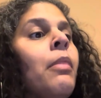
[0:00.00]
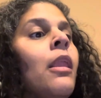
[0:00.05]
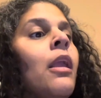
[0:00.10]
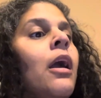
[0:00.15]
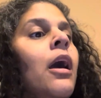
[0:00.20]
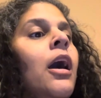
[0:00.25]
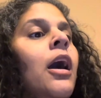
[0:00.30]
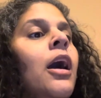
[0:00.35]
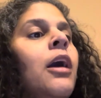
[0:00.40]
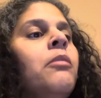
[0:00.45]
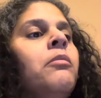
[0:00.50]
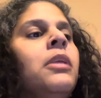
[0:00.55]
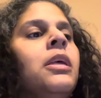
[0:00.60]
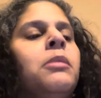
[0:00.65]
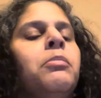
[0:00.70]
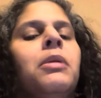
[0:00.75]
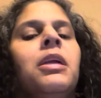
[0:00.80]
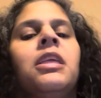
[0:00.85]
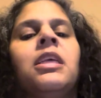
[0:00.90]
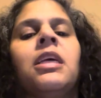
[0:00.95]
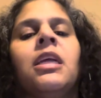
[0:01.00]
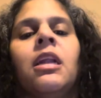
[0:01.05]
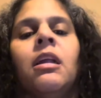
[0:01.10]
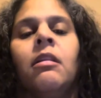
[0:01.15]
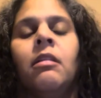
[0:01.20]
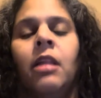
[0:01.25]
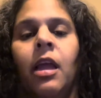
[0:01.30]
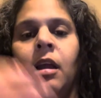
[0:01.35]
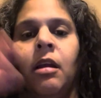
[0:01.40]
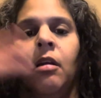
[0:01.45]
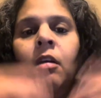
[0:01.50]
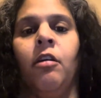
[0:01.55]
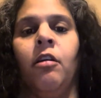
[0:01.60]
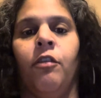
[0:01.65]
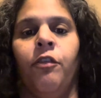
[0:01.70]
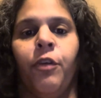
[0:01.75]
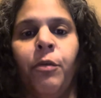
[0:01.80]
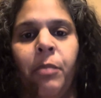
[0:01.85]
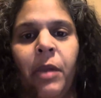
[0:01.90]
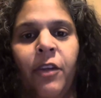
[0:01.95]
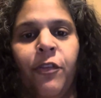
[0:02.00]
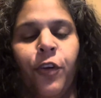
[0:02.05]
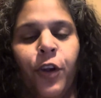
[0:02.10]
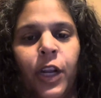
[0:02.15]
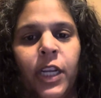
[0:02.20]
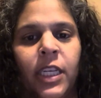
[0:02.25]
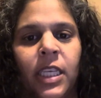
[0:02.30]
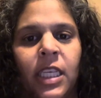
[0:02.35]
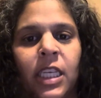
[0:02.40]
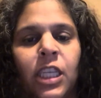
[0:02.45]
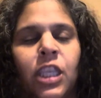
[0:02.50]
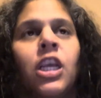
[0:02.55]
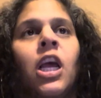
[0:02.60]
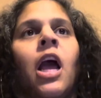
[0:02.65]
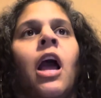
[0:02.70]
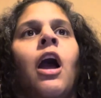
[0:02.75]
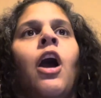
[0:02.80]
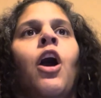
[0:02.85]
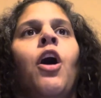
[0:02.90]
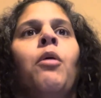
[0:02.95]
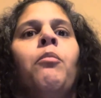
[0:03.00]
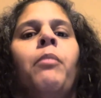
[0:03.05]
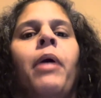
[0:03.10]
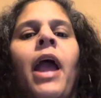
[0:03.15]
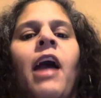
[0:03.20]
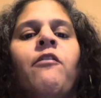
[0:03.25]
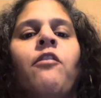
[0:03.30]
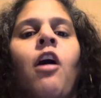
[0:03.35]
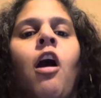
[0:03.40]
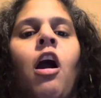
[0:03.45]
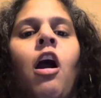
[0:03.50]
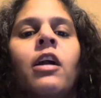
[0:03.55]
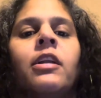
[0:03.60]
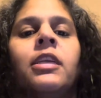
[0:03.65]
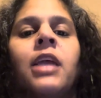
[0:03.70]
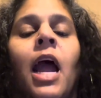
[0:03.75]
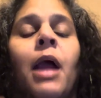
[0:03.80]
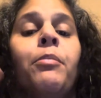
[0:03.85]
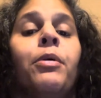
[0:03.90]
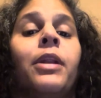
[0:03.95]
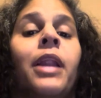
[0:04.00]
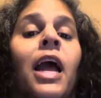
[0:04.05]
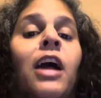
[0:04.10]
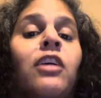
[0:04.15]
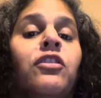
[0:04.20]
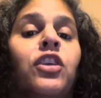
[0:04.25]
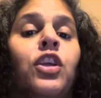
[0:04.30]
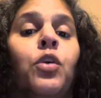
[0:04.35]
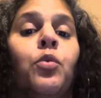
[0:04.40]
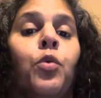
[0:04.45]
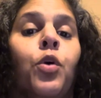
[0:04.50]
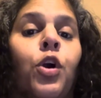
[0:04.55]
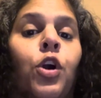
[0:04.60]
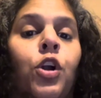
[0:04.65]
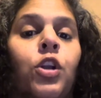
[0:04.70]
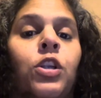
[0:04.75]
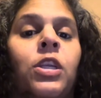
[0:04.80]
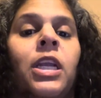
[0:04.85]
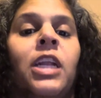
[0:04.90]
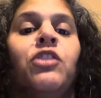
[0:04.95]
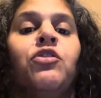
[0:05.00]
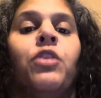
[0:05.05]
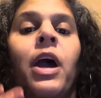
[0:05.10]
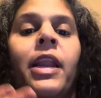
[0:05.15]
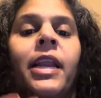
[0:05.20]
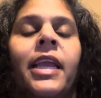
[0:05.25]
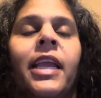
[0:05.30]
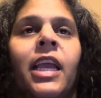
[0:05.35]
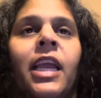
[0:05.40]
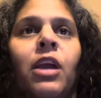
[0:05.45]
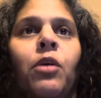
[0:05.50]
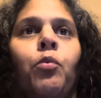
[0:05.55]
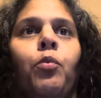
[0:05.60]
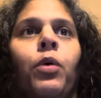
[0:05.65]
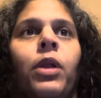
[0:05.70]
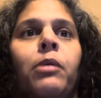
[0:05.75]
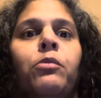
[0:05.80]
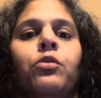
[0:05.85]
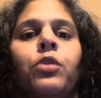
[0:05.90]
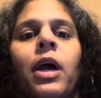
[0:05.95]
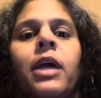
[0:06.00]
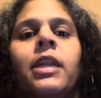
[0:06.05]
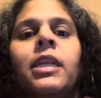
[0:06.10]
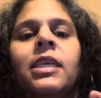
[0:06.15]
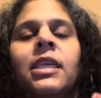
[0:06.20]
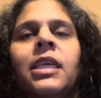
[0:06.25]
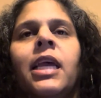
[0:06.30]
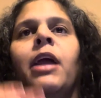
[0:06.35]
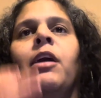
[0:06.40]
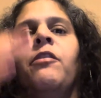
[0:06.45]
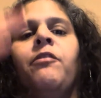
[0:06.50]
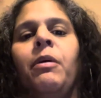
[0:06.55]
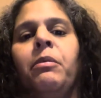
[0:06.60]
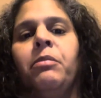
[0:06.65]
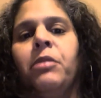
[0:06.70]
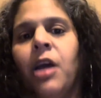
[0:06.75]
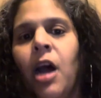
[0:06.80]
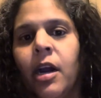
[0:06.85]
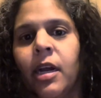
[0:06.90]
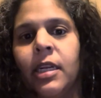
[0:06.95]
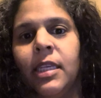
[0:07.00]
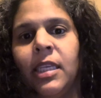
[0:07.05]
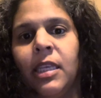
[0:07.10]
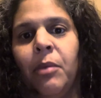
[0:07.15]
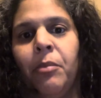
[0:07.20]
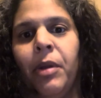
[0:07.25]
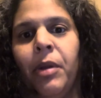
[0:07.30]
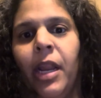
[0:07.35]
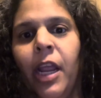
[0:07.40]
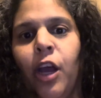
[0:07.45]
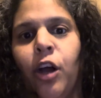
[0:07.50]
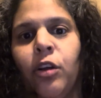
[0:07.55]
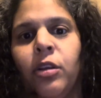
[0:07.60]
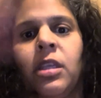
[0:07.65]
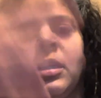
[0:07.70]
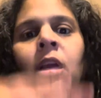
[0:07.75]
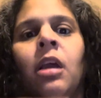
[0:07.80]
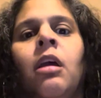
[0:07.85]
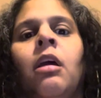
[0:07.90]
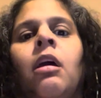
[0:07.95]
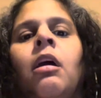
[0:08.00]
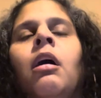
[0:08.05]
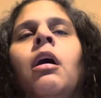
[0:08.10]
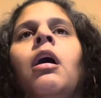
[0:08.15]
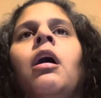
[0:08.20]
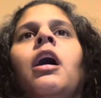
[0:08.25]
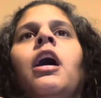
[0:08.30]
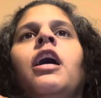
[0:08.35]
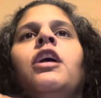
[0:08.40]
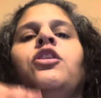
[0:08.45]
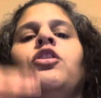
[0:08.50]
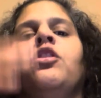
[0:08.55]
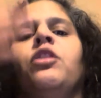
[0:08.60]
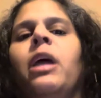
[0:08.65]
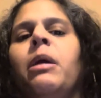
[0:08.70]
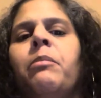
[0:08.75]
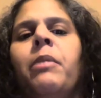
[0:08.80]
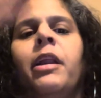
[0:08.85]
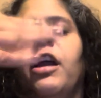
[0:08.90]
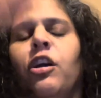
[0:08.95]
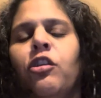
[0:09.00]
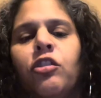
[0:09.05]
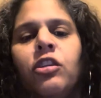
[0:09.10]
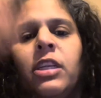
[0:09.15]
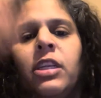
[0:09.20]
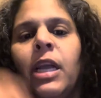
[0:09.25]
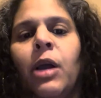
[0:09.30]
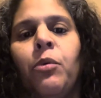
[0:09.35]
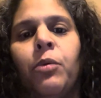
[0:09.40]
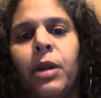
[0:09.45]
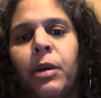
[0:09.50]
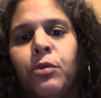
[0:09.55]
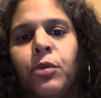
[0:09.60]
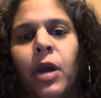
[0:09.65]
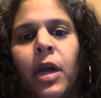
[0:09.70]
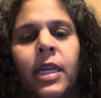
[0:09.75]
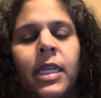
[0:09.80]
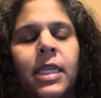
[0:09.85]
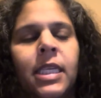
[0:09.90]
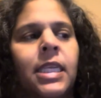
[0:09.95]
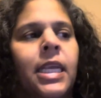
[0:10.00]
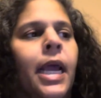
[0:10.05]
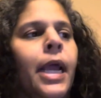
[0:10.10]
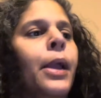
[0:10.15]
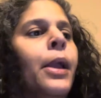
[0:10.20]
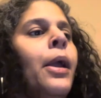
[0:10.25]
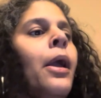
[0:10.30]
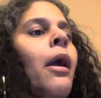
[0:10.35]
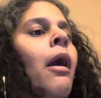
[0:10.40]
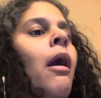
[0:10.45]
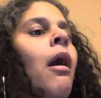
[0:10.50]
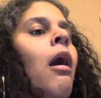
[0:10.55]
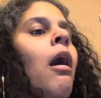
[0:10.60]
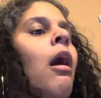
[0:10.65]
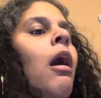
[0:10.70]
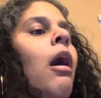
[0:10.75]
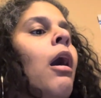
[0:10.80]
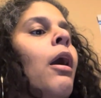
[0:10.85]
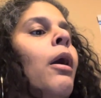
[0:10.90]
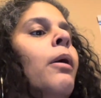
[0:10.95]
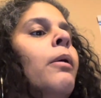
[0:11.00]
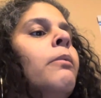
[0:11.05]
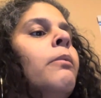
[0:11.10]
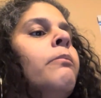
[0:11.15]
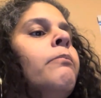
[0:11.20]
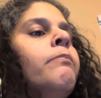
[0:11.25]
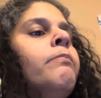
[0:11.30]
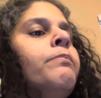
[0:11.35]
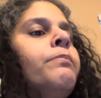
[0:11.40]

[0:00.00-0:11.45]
This means that, like, for me, for instance, I might have a hard time pronouncing words and trying to get what I'm trying to say if I'm talking to somebody else. So they might not understand what I'm trying to say. With